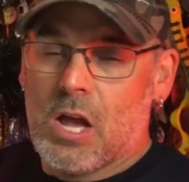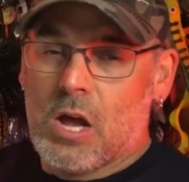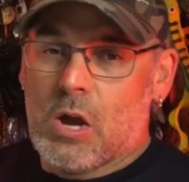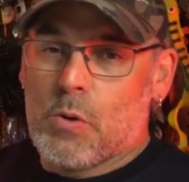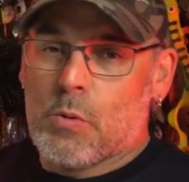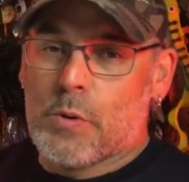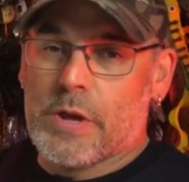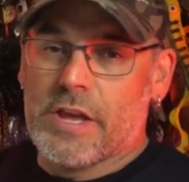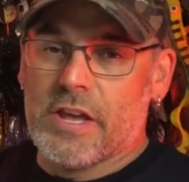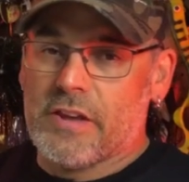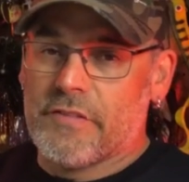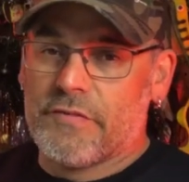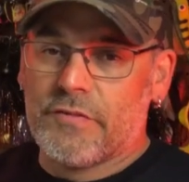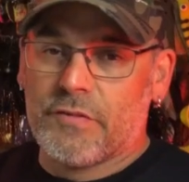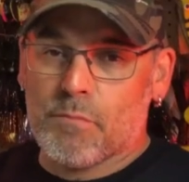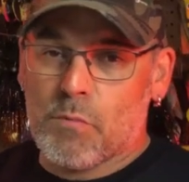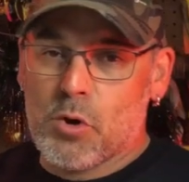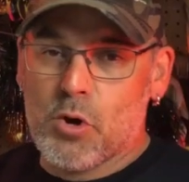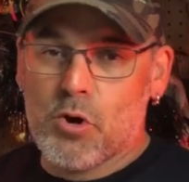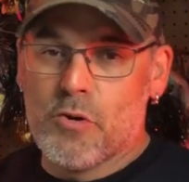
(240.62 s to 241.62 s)
We've
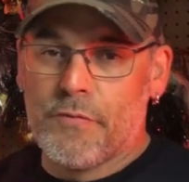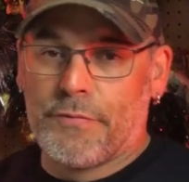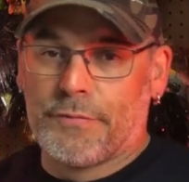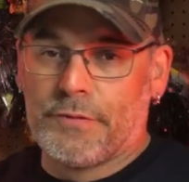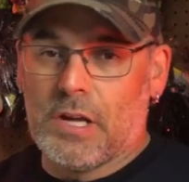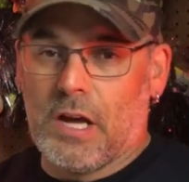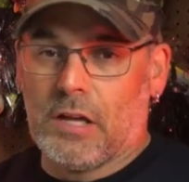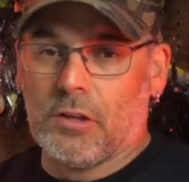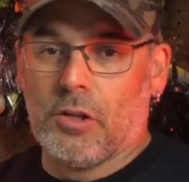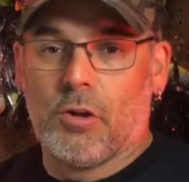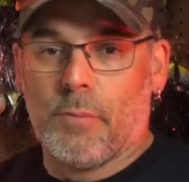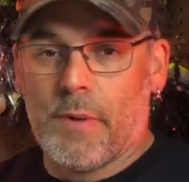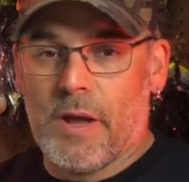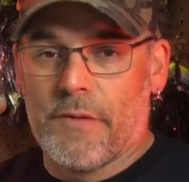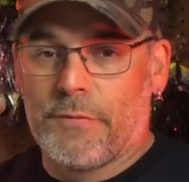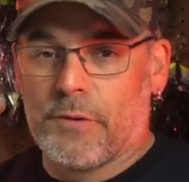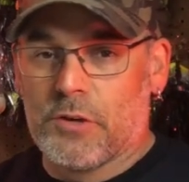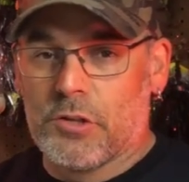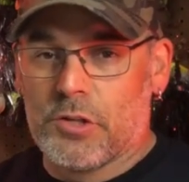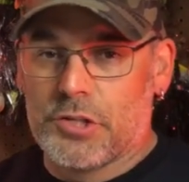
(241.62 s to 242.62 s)
moved a little bit
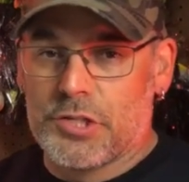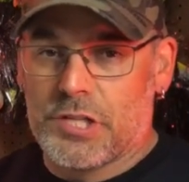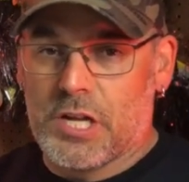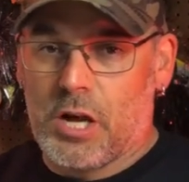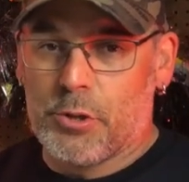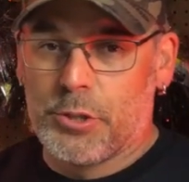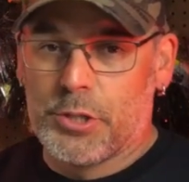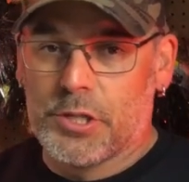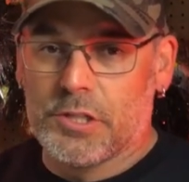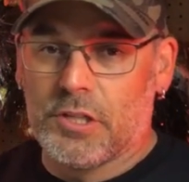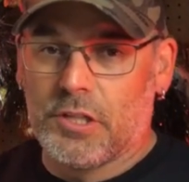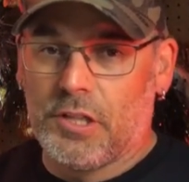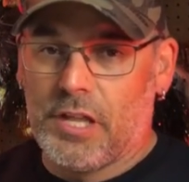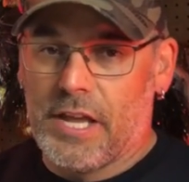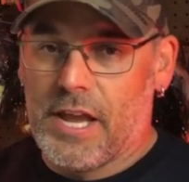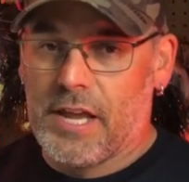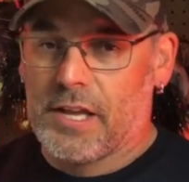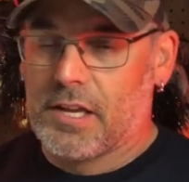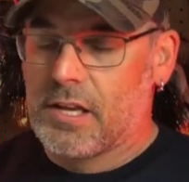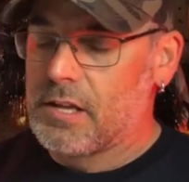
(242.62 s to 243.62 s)
further south in the
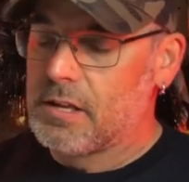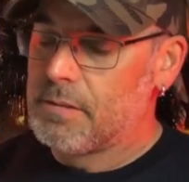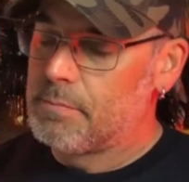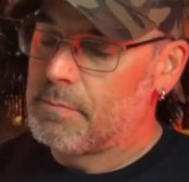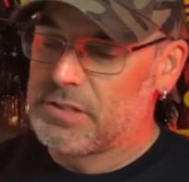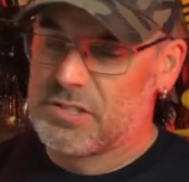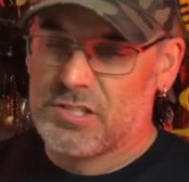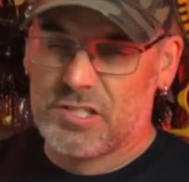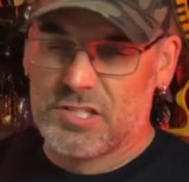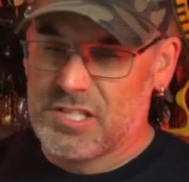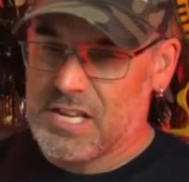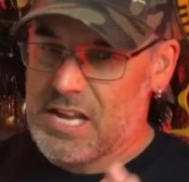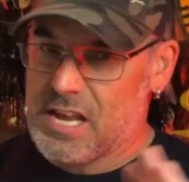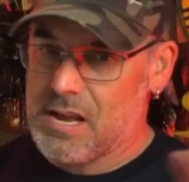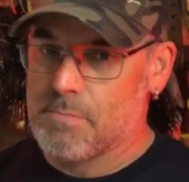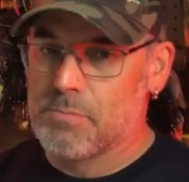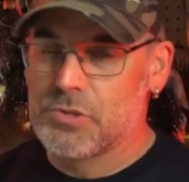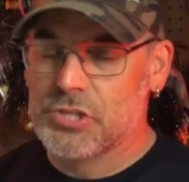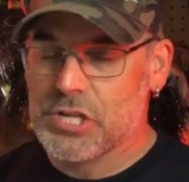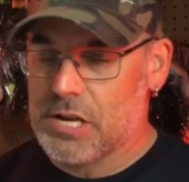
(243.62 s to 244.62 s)
lake. It's the
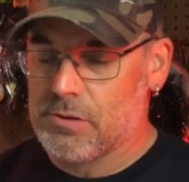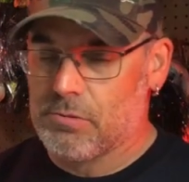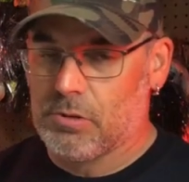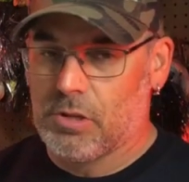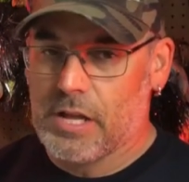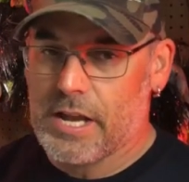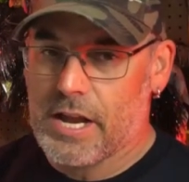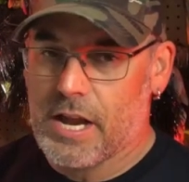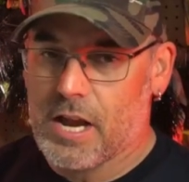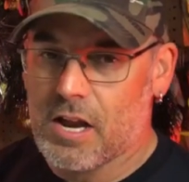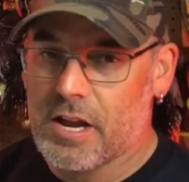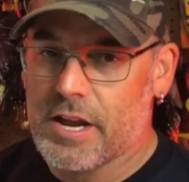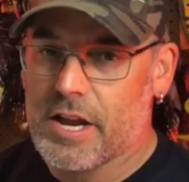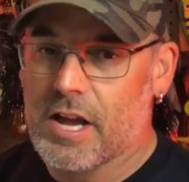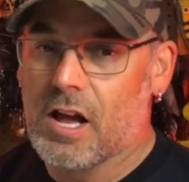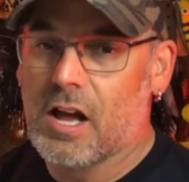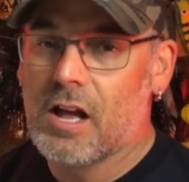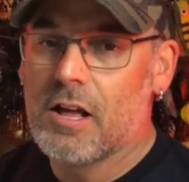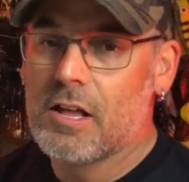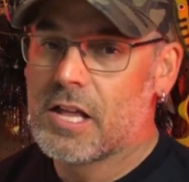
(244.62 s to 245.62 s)
same general
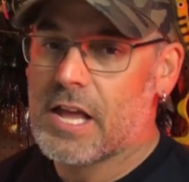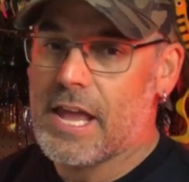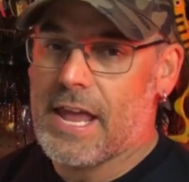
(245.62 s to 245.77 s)
area.